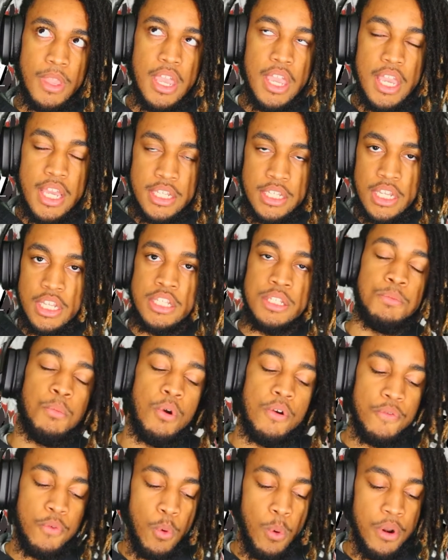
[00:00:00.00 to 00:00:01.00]
is
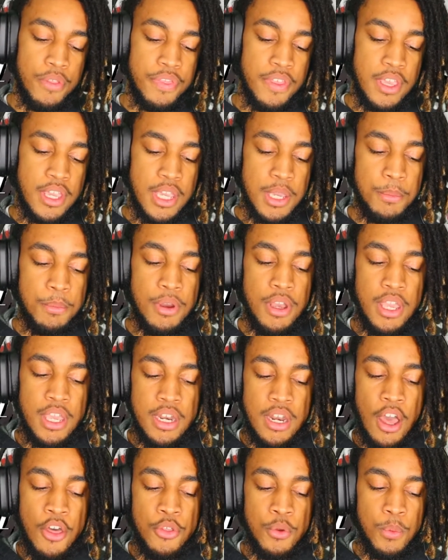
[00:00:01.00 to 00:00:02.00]
more forward thinking, but in
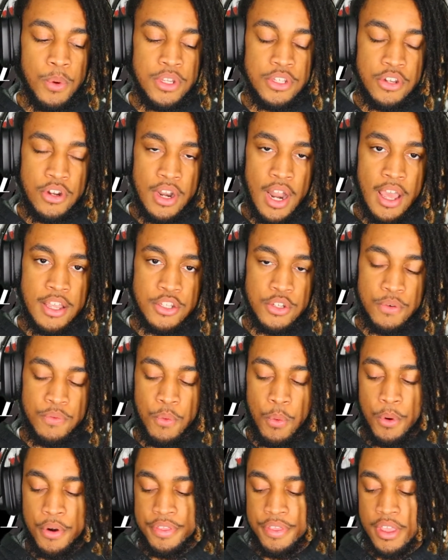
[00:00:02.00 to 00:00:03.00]
other ways they're not so
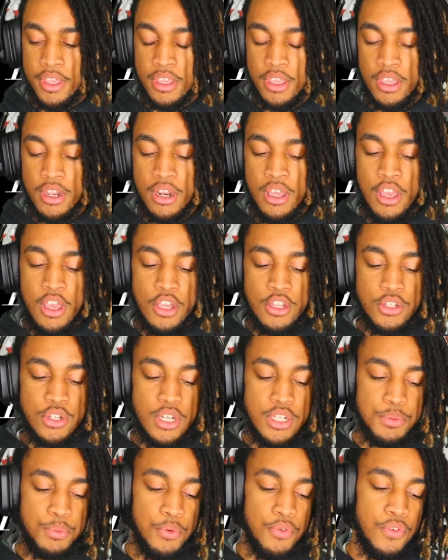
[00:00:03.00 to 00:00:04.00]
forward thinking. So
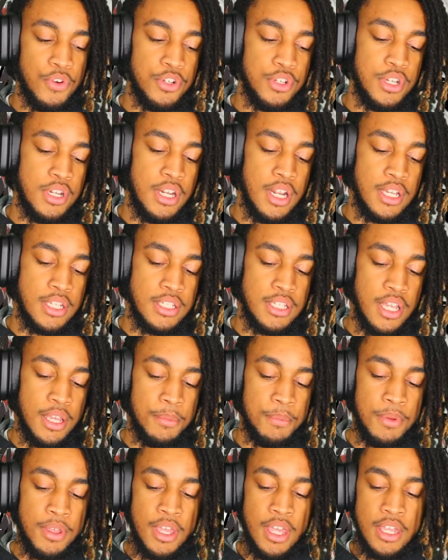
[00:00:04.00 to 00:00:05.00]
let's move on to the next
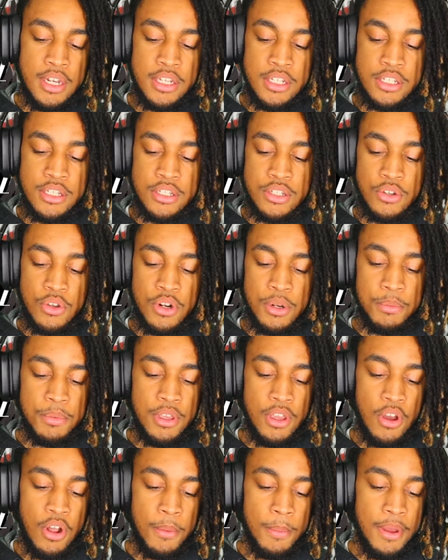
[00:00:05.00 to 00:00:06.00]
segment, and this is going to
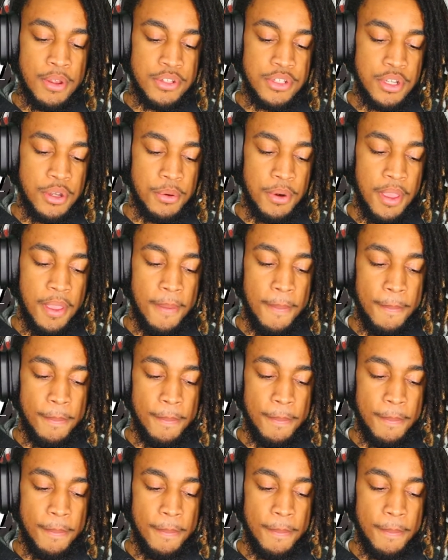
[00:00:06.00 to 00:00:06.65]
be all about Sony.